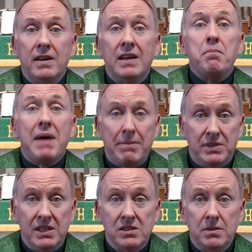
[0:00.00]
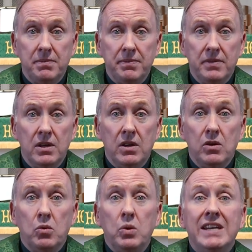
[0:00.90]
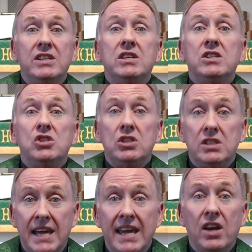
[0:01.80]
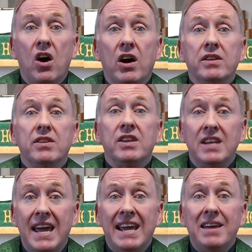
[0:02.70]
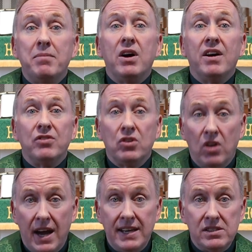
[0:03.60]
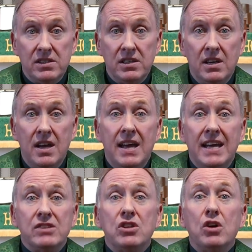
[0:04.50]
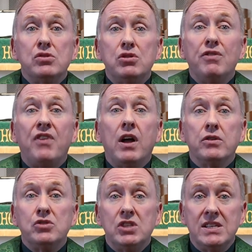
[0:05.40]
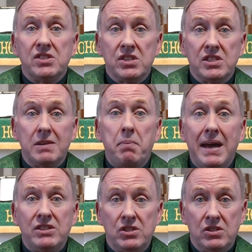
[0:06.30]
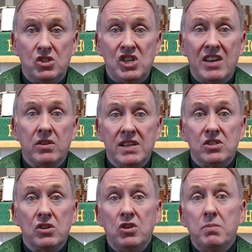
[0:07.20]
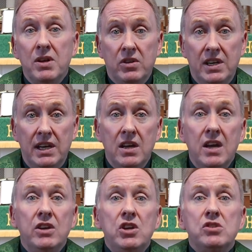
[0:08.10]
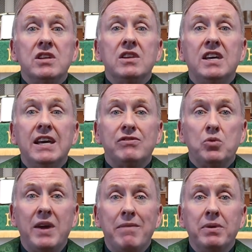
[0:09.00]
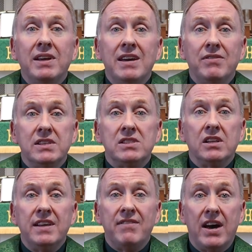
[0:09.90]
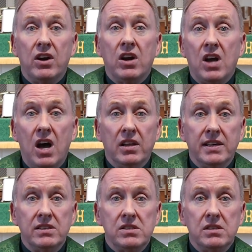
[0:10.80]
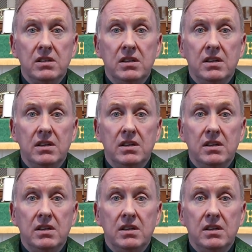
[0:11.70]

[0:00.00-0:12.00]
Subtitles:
In baptism, we take on the name of Christ. As those who follow Jesus in patience, gentleness, and humility, using the gifts we have been given to live out our callings.